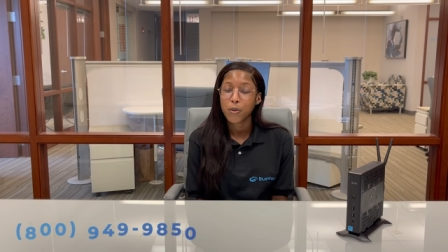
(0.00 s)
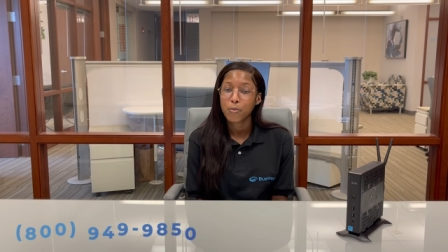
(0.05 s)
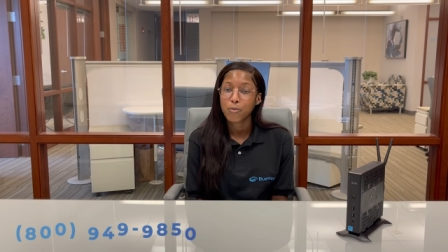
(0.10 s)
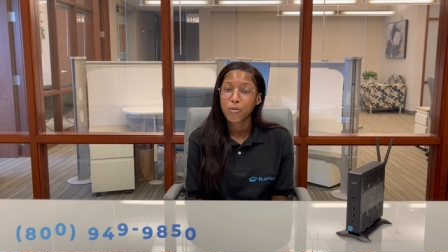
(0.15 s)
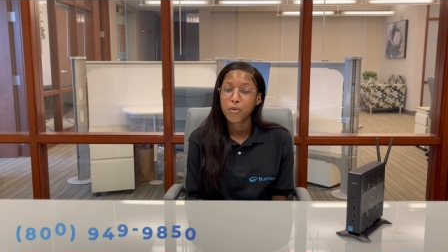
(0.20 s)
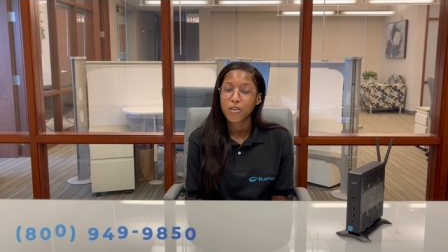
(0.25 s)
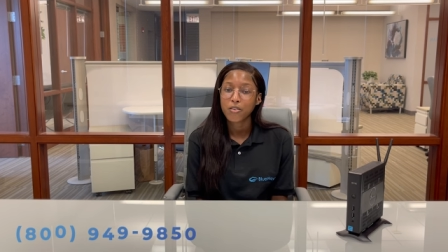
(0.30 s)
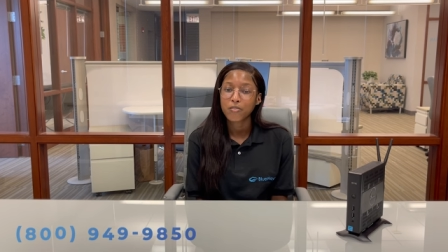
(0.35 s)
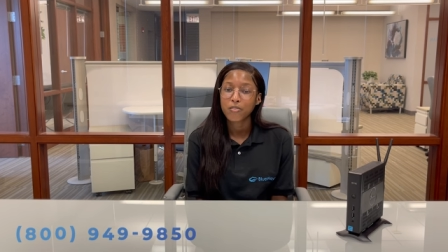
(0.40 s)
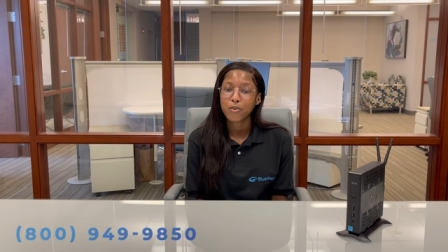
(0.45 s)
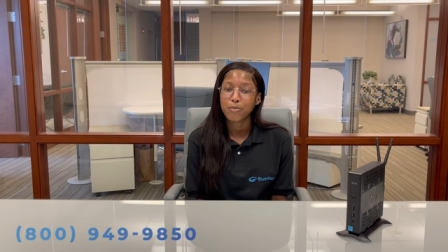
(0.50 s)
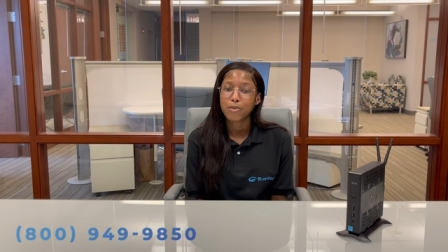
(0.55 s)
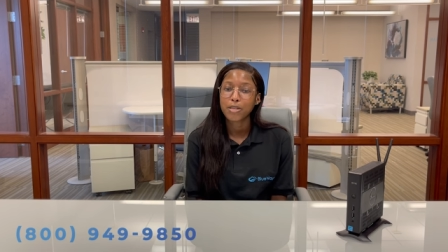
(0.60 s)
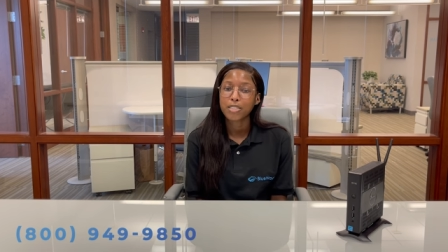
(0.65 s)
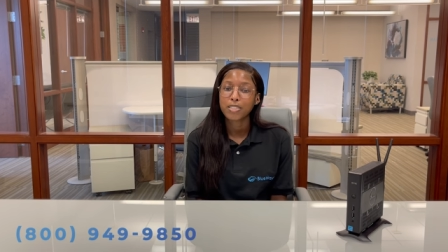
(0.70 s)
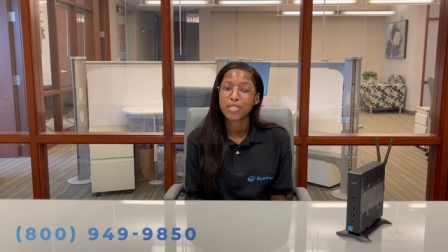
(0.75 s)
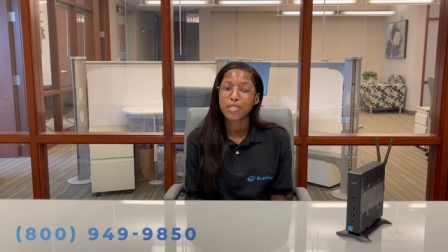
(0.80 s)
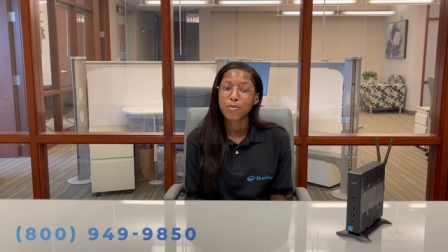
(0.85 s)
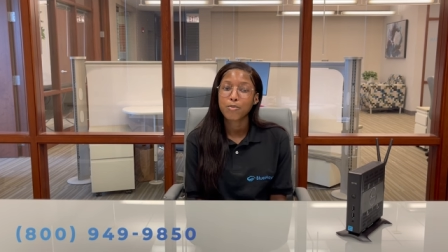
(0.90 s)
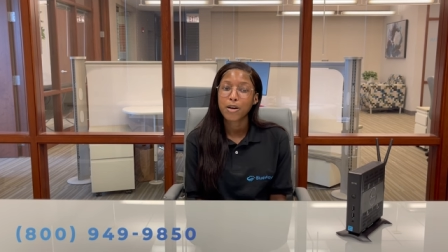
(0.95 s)
More
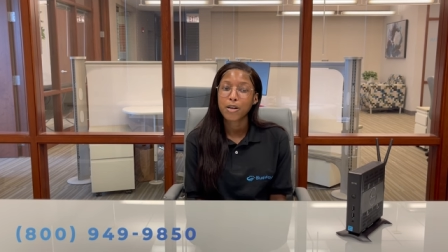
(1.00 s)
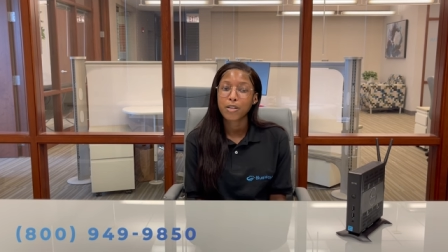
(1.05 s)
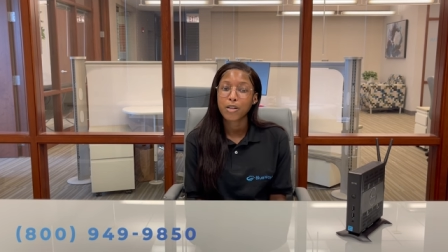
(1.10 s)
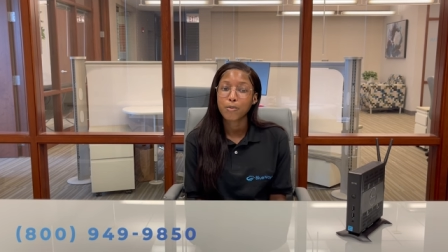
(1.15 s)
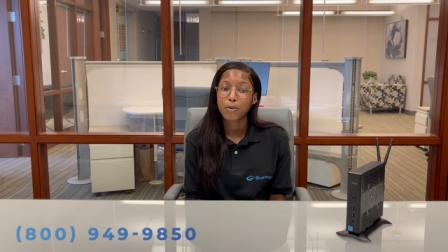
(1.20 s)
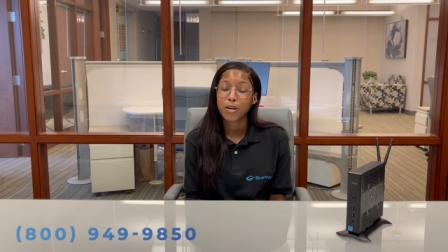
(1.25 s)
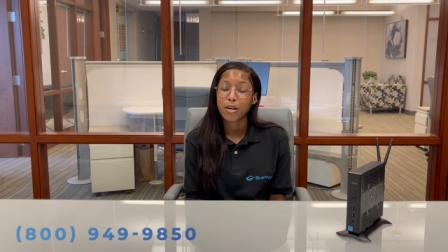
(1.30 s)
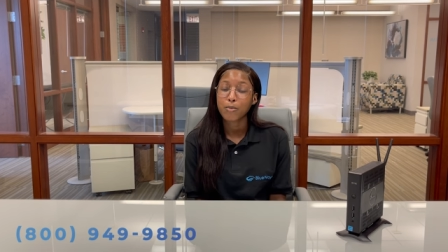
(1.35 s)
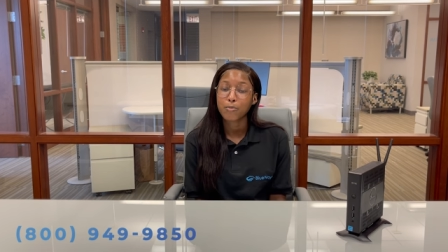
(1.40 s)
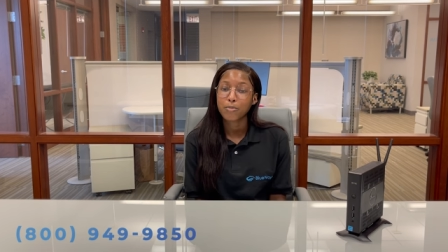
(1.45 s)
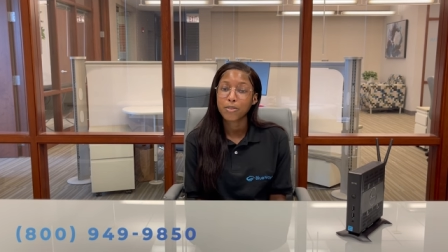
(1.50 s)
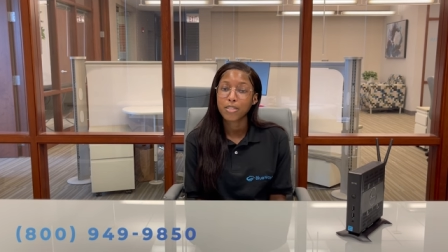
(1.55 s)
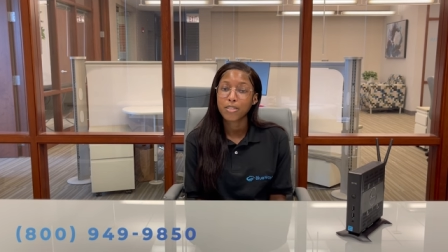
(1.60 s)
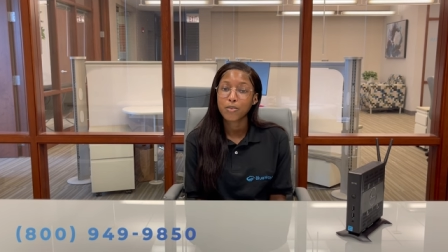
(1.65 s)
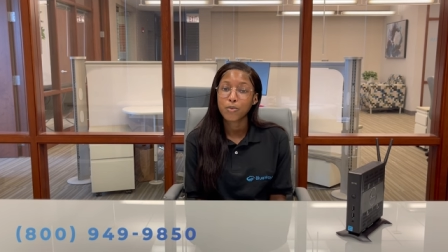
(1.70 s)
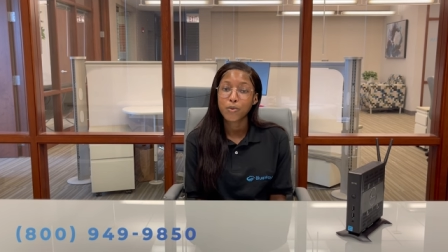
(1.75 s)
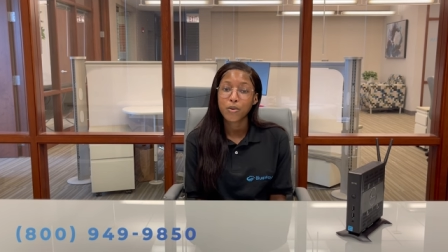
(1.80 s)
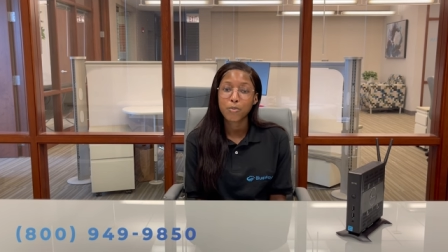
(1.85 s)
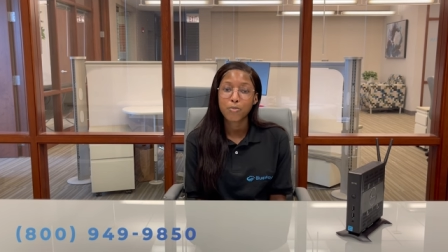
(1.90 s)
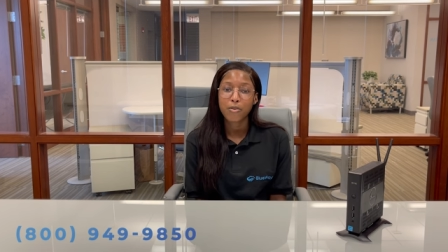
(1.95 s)
information about our company
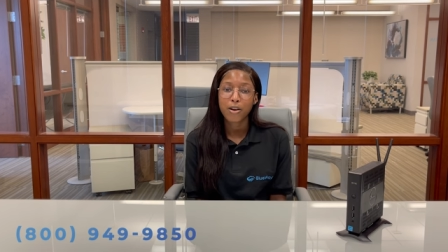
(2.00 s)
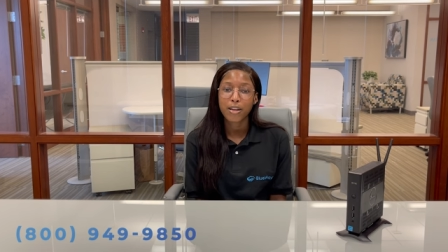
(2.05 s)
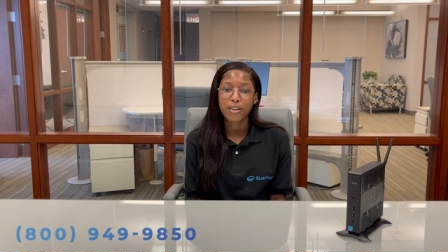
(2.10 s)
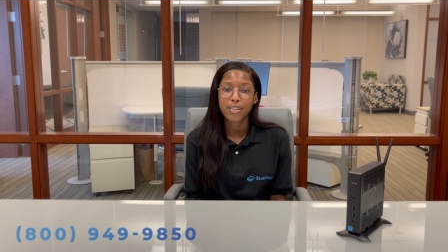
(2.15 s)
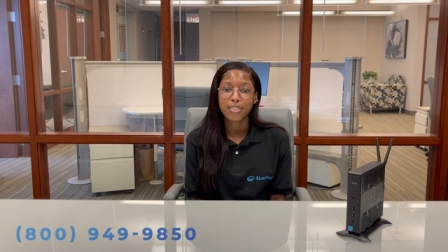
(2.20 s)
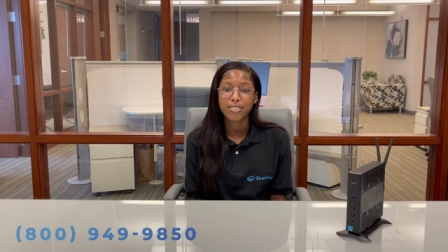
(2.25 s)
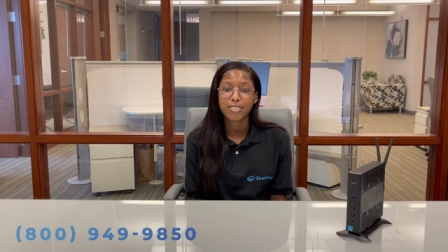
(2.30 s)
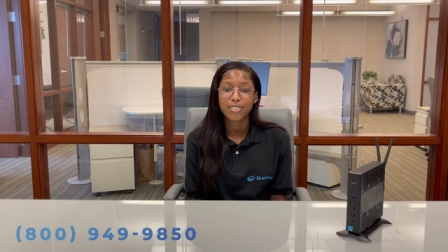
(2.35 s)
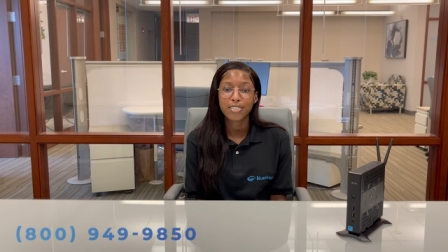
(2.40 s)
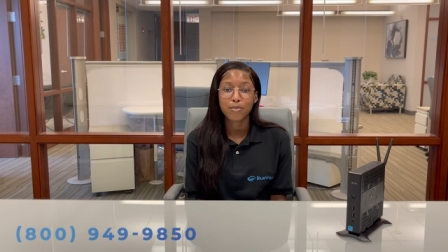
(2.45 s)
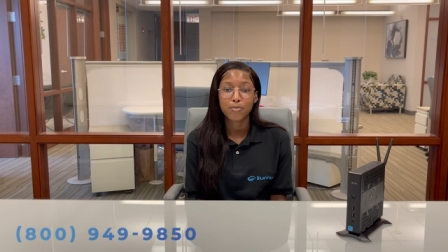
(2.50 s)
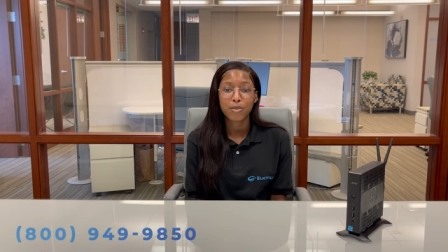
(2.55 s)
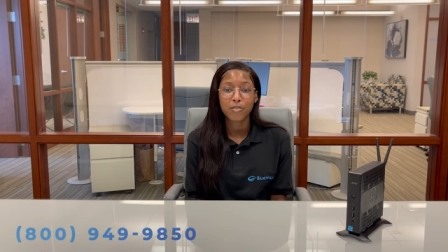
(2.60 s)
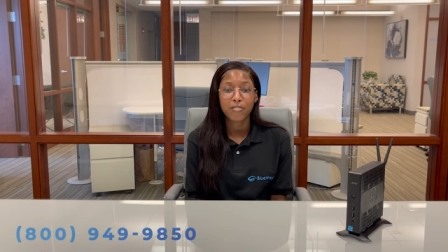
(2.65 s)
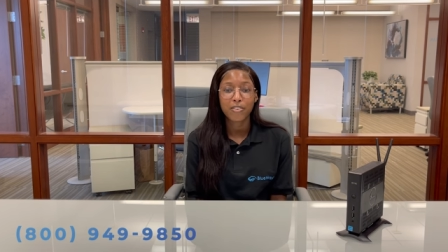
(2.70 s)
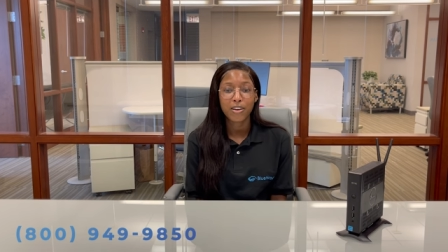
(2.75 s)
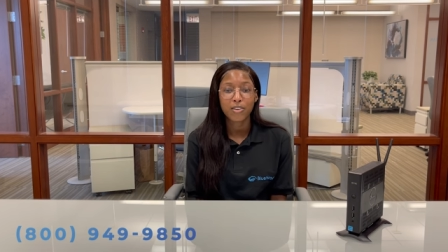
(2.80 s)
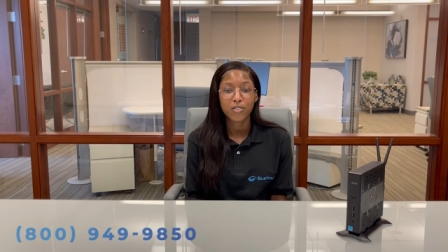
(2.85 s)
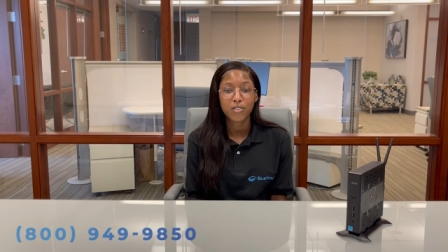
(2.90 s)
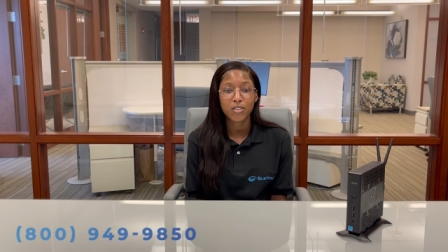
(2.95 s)
or products can be
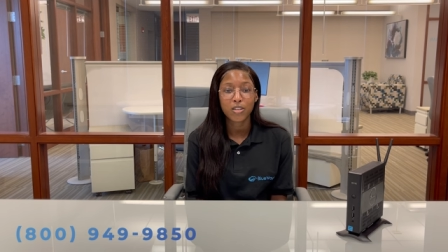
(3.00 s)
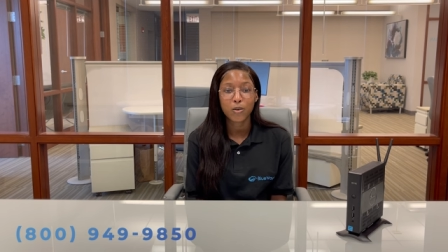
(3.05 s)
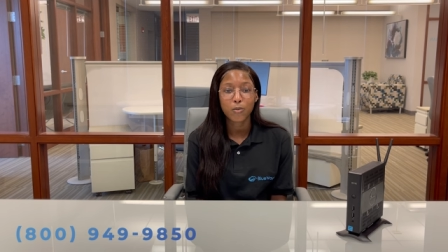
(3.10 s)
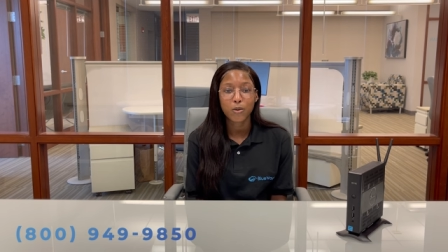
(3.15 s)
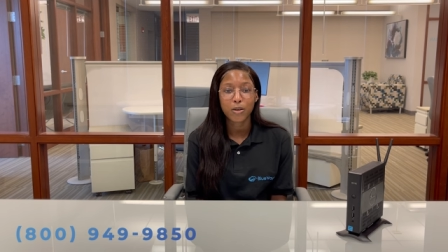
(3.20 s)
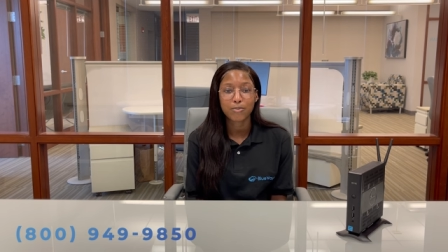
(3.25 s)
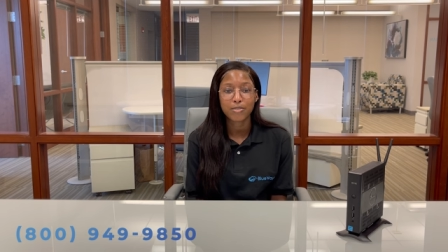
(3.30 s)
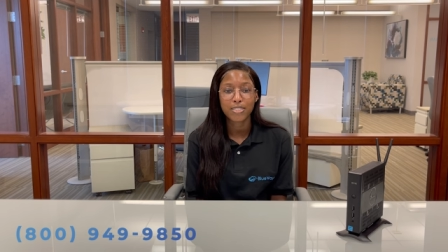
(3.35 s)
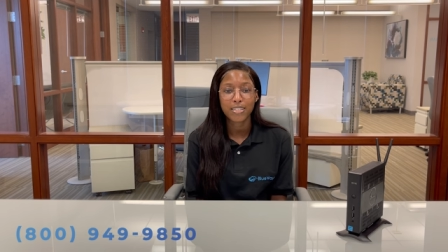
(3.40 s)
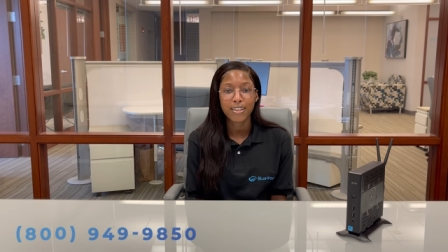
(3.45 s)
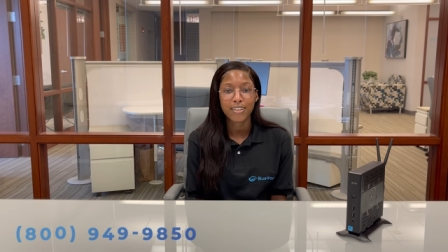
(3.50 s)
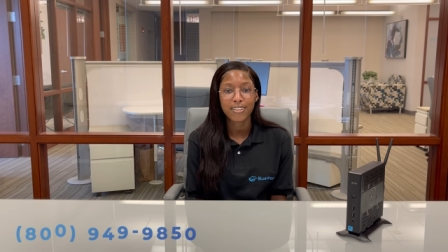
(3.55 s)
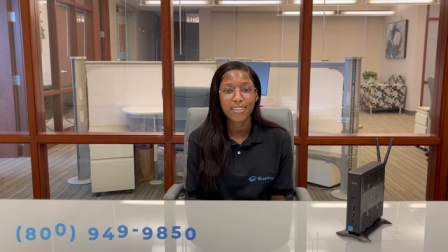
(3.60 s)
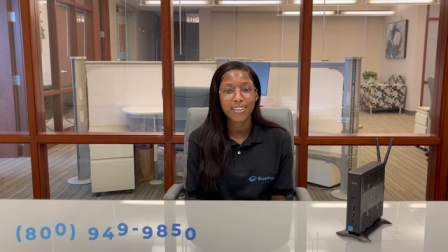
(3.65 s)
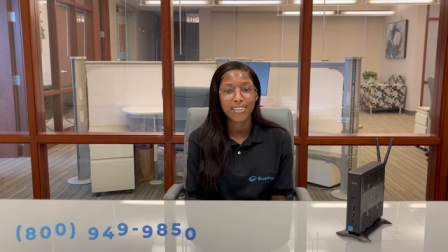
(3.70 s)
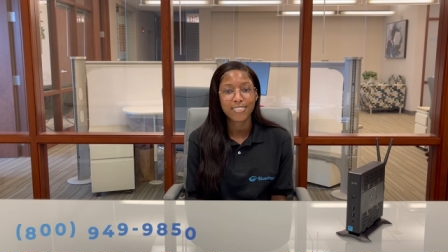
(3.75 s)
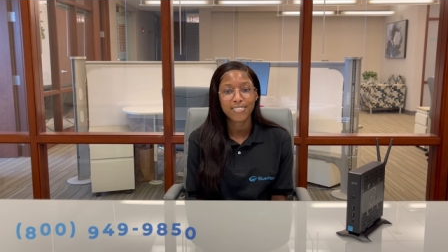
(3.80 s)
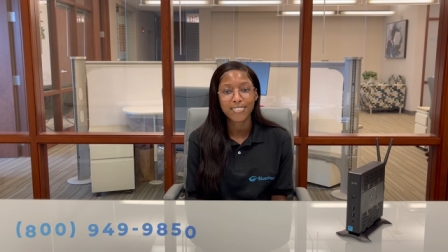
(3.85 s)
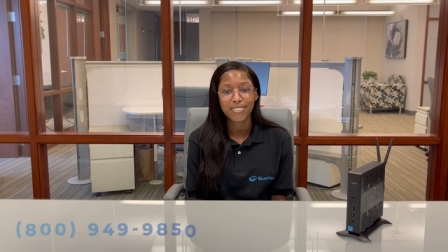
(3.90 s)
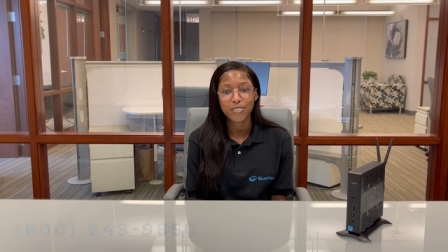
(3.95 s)
found on our website
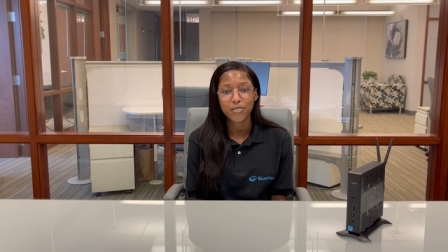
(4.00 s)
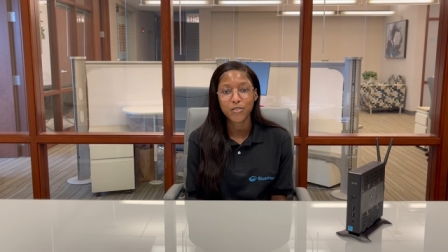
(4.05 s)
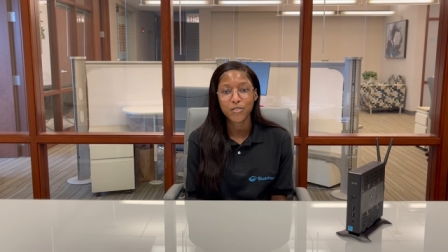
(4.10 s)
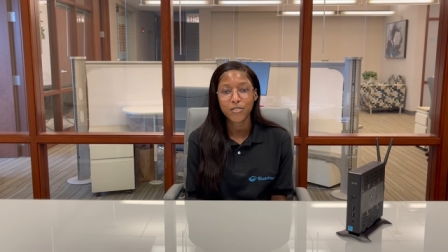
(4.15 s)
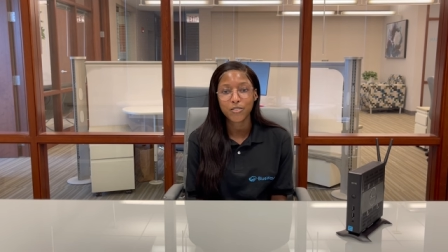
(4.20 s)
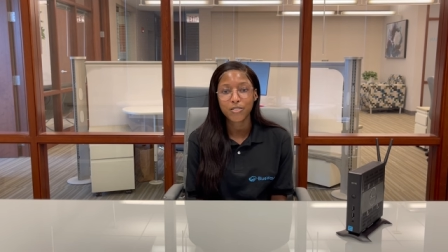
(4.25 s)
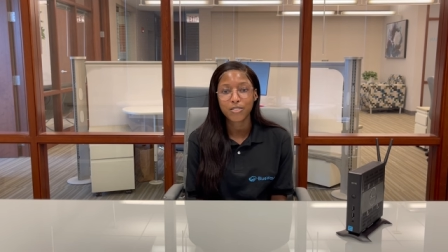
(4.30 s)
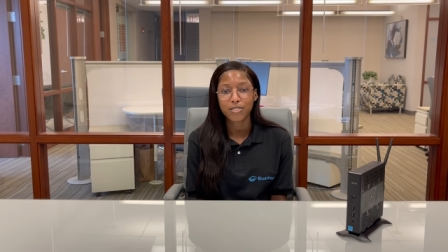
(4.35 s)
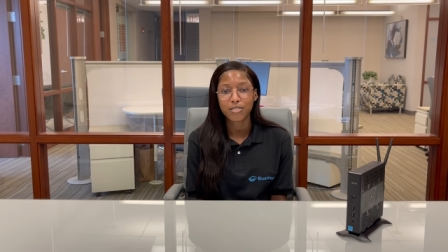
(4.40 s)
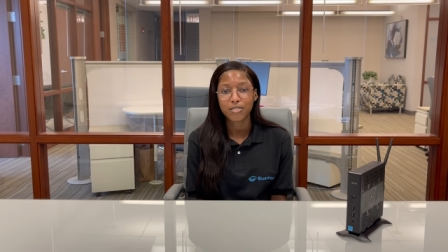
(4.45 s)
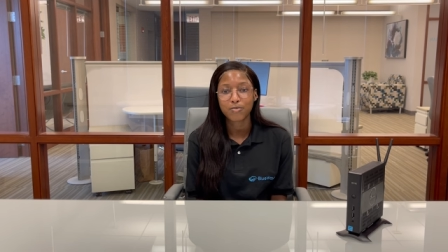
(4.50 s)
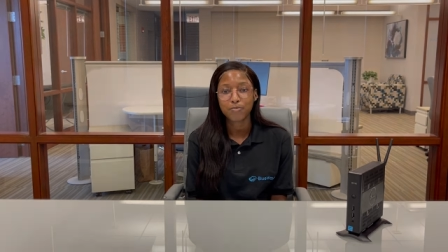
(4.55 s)
and socials.